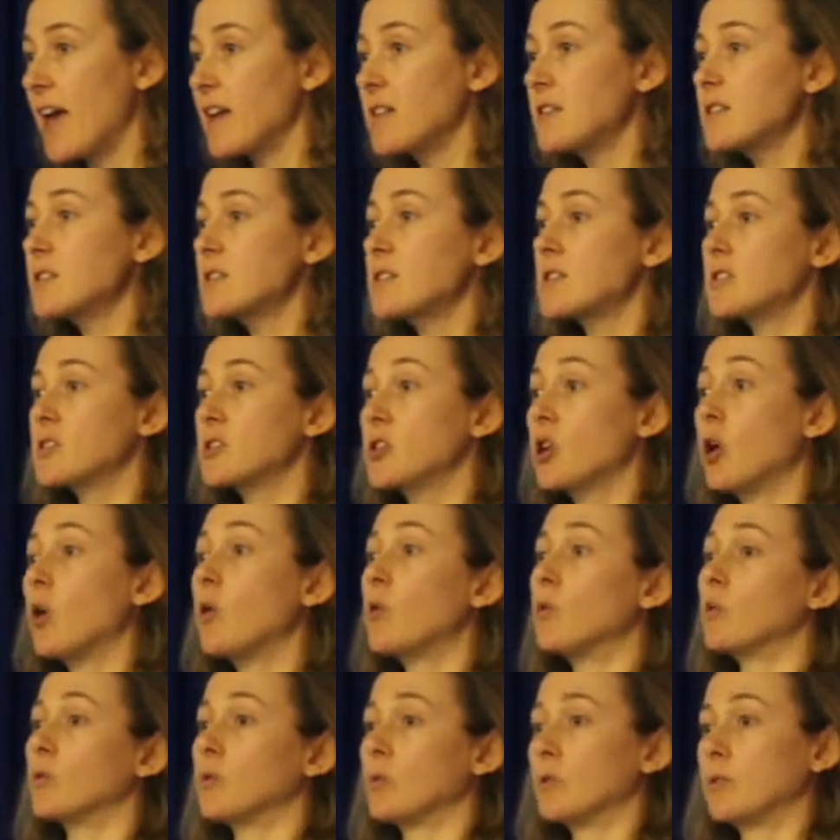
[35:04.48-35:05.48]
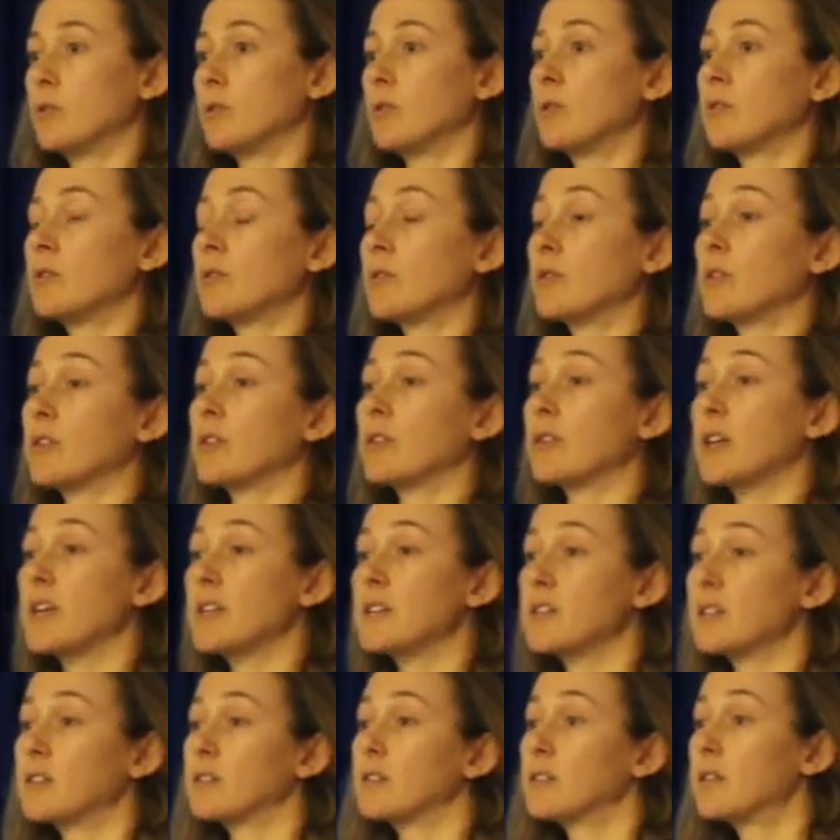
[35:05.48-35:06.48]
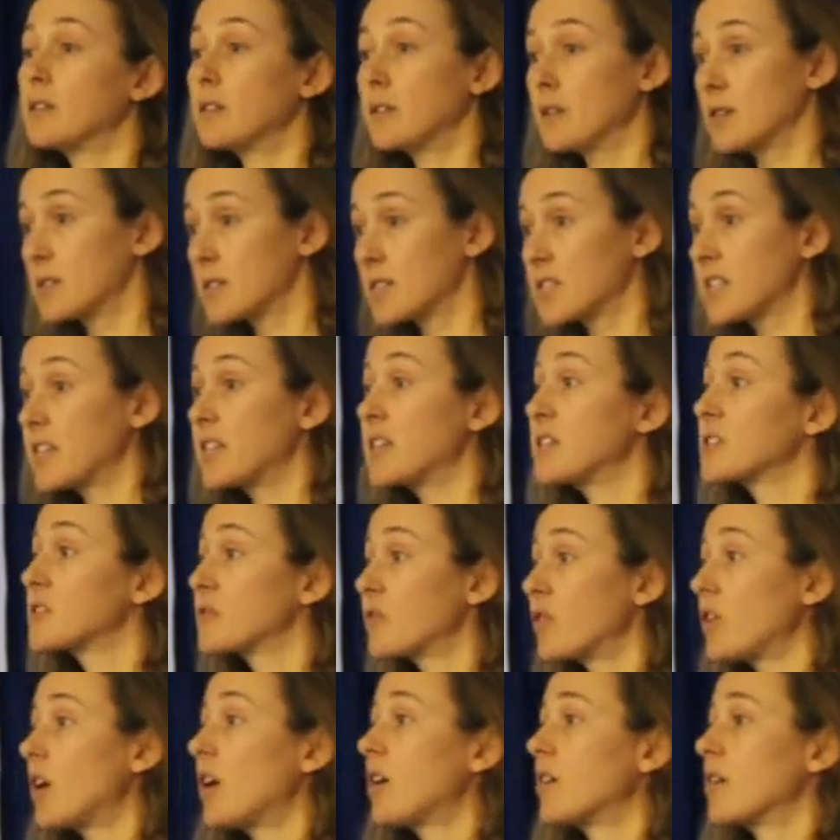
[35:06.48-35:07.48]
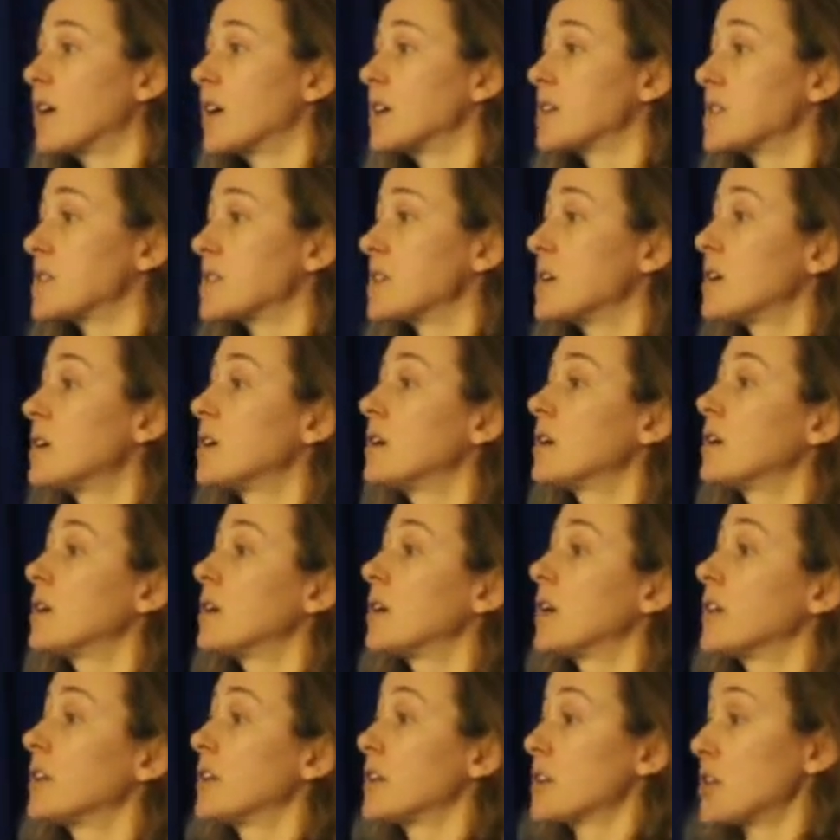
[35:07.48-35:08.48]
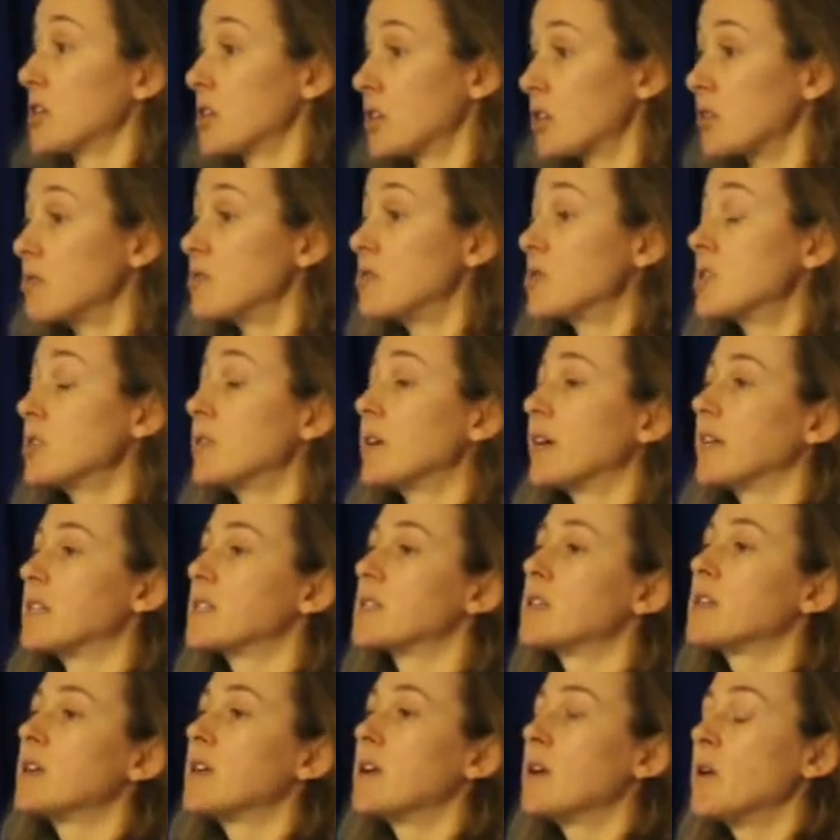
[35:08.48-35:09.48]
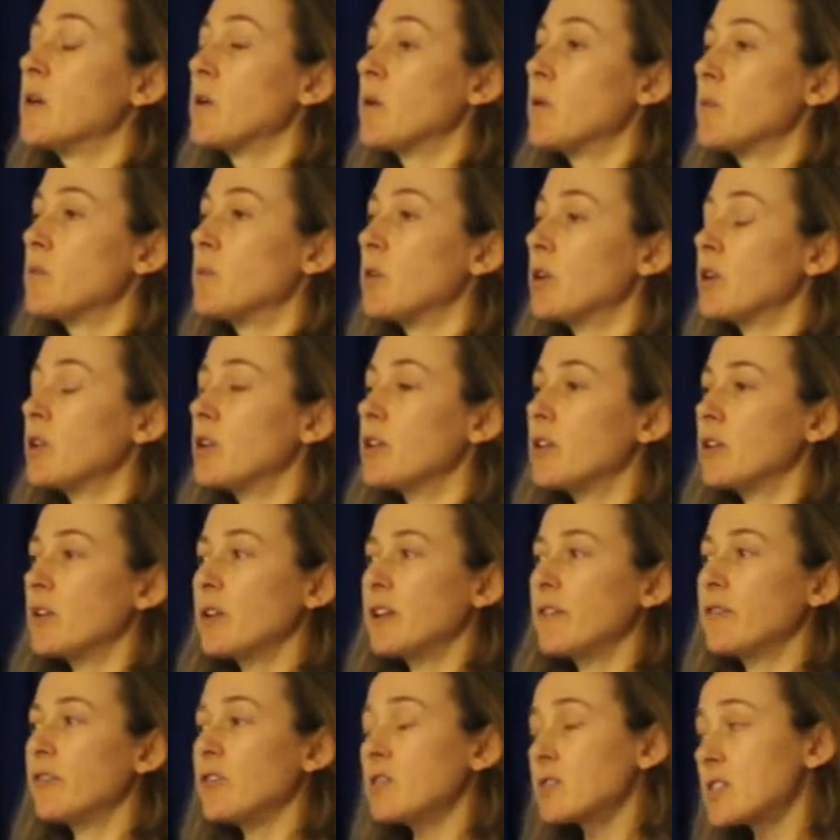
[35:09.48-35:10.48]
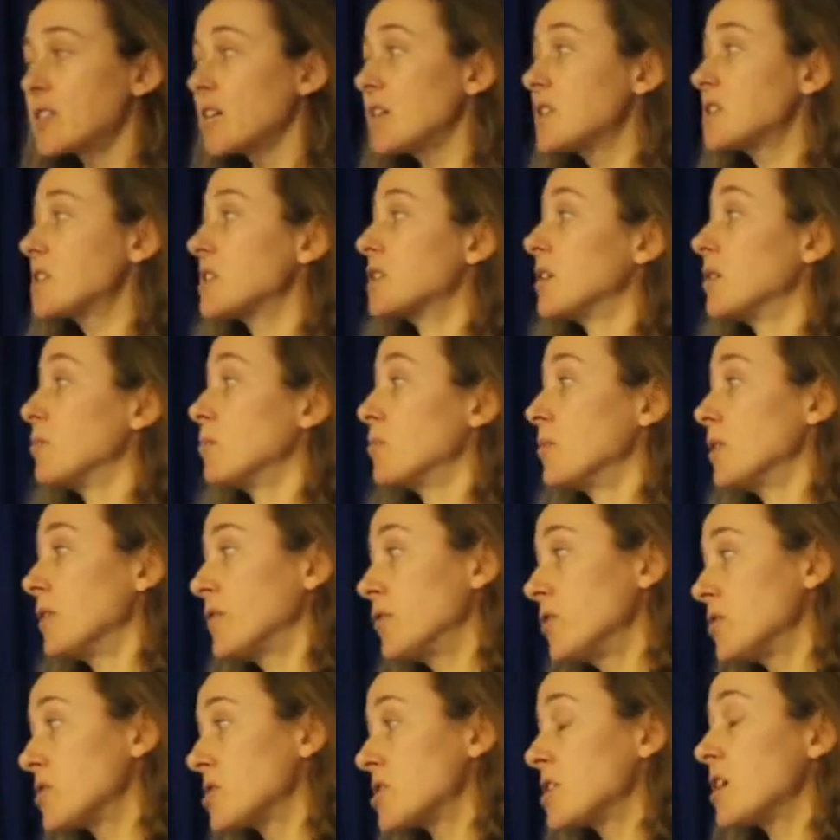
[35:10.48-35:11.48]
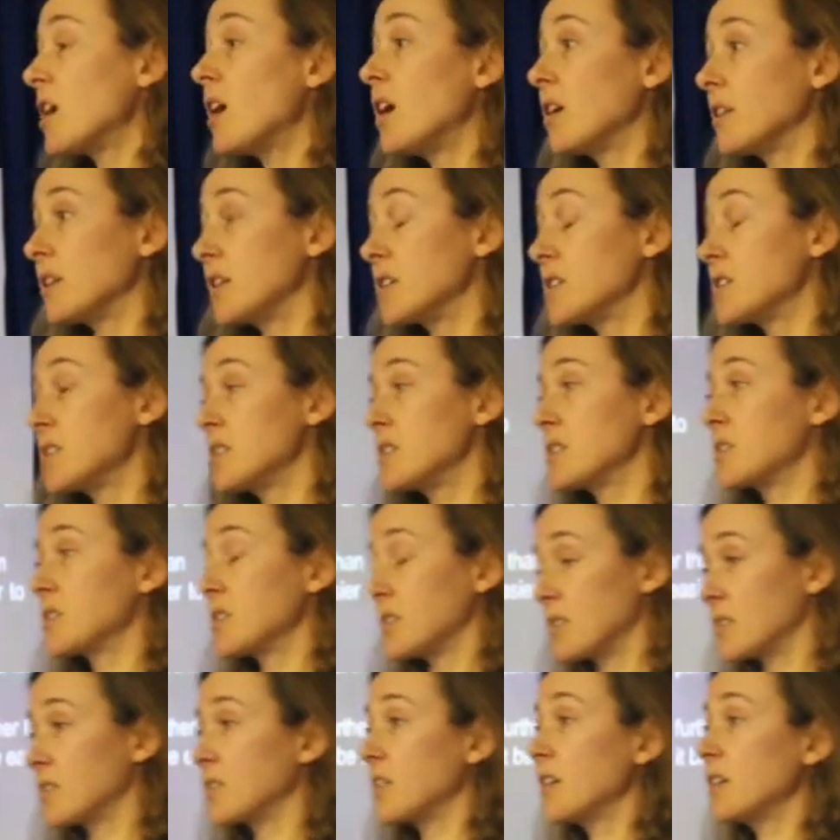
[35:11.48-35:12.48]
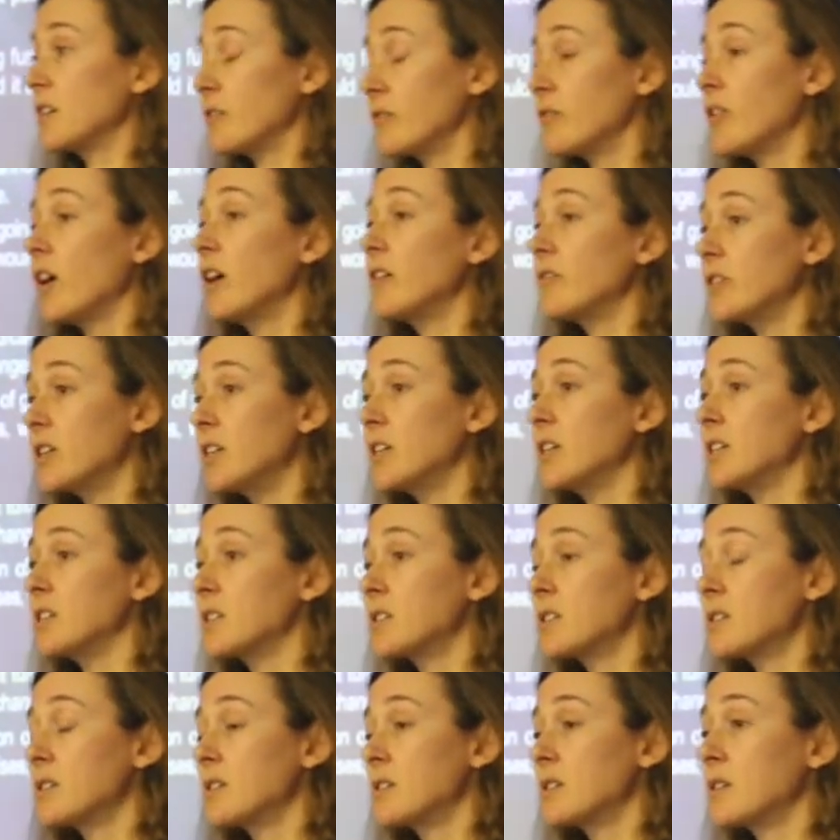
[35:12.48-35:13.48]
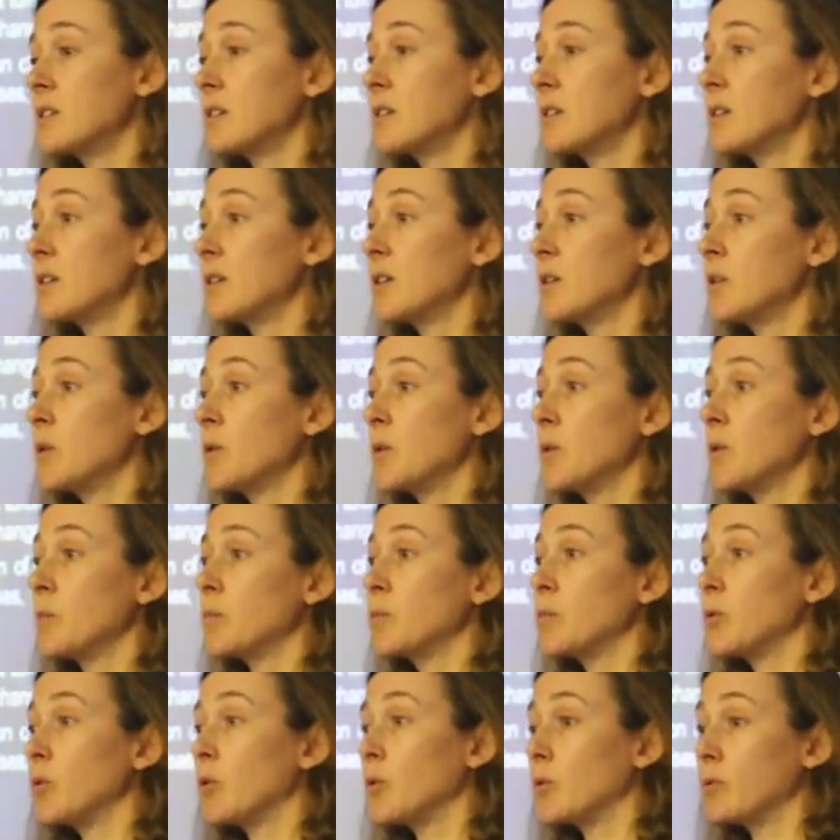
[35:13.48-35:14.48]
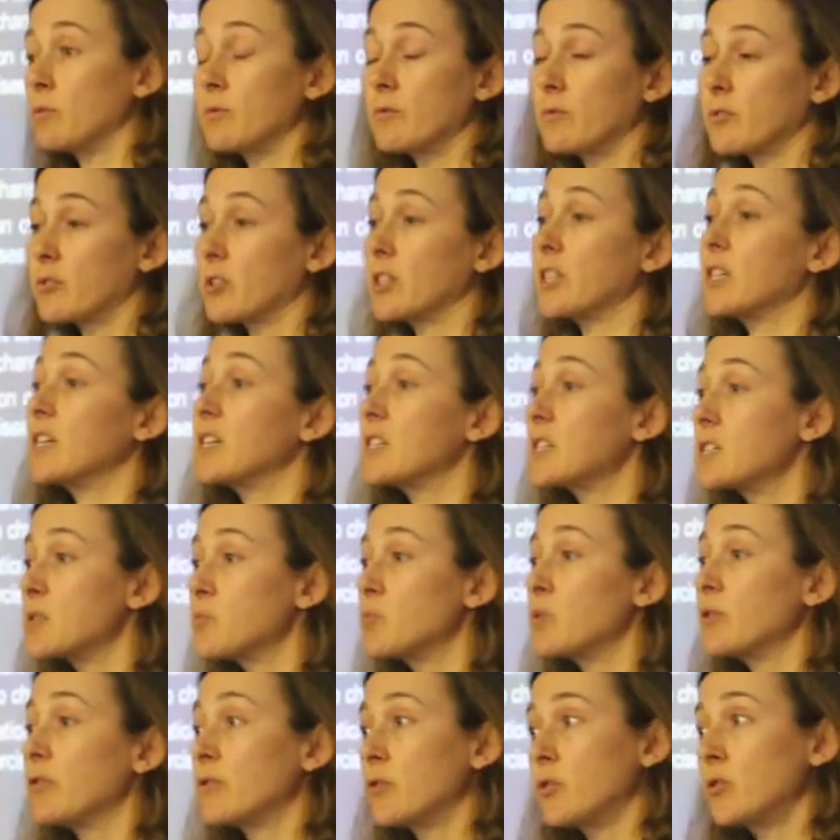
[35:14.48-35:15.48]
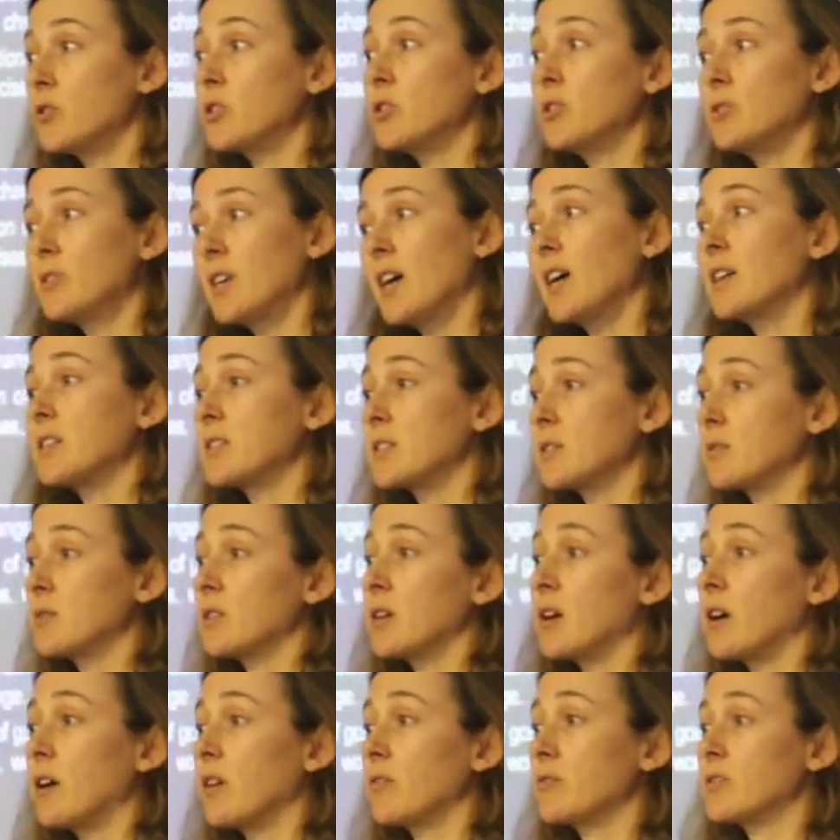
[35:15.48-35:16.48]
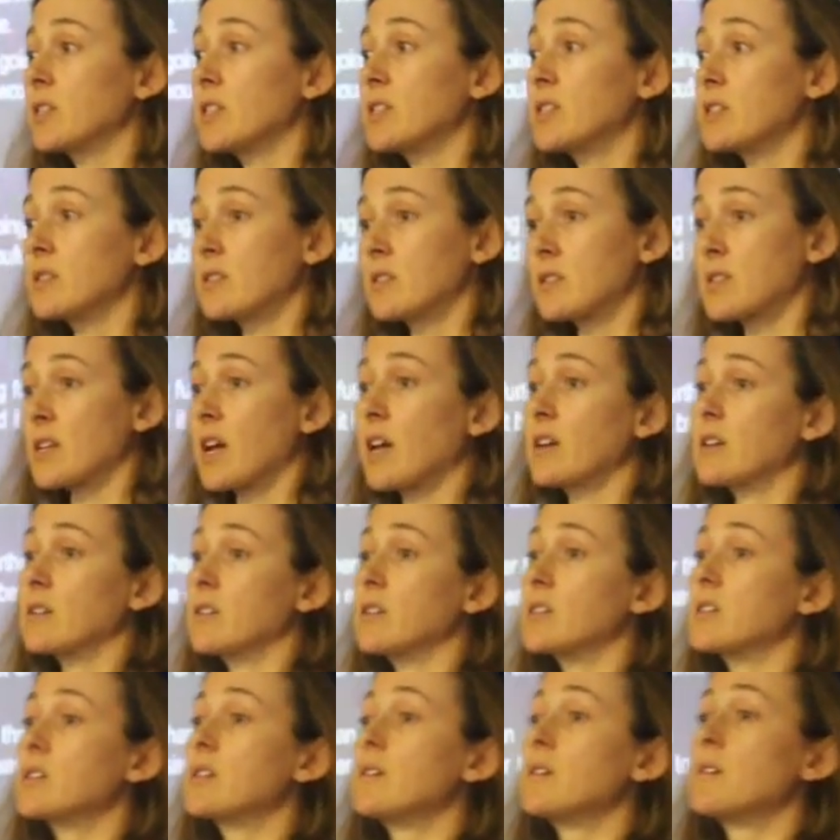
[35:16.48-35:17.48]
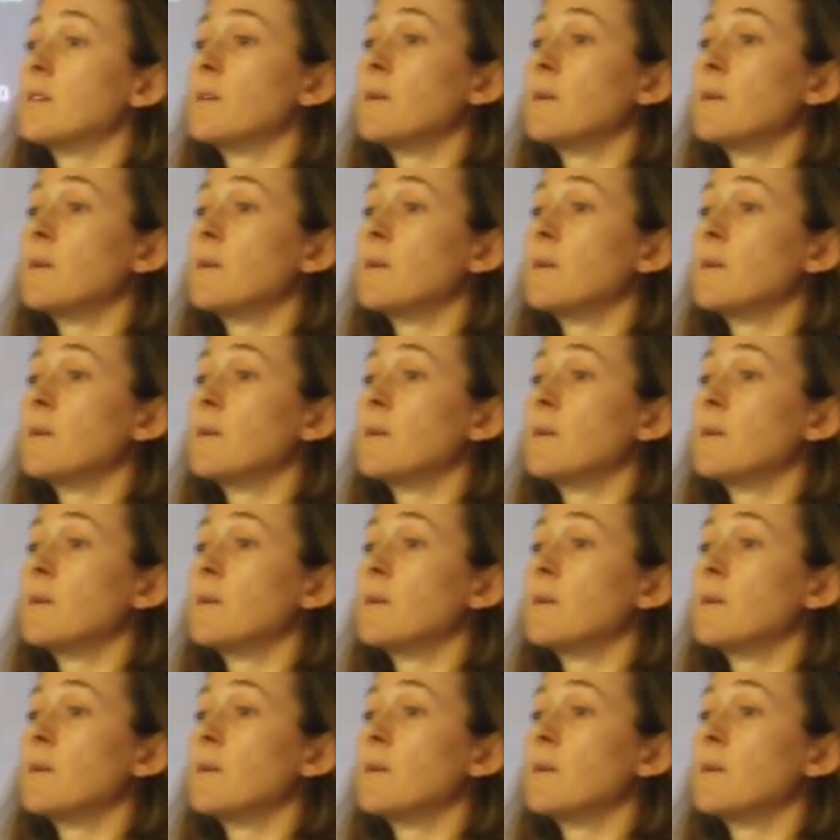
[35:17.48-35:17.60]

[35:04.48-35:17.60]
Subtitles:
end goal that they can see as far as, and they can go and do it. But if you said to them, if you start this, it's going to take you 5 years, or 3 years, before you get to a half-decent standard,